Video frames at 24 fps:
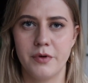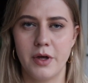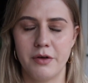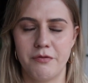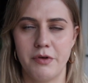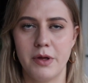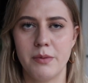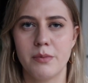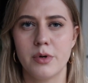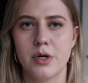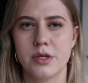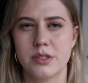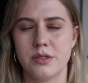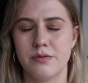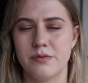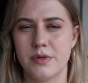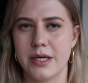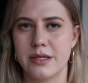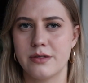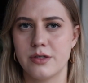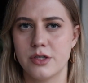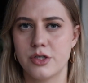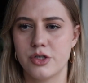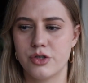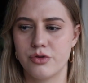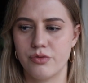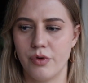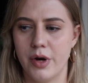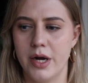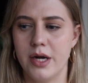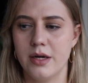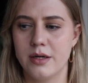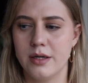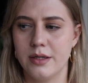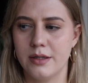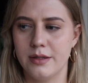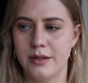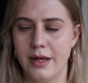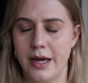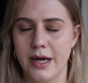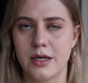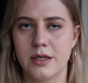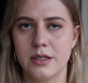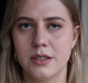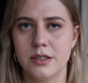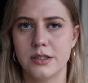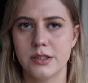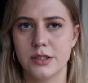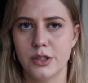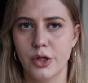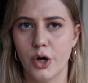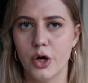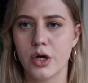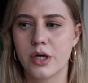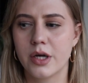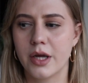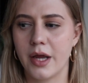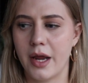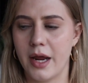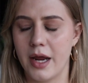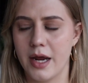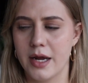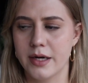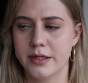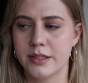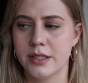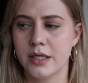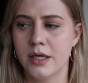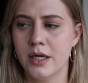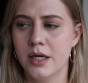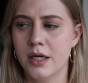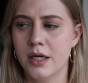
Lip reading: I think because of like the straight leg look and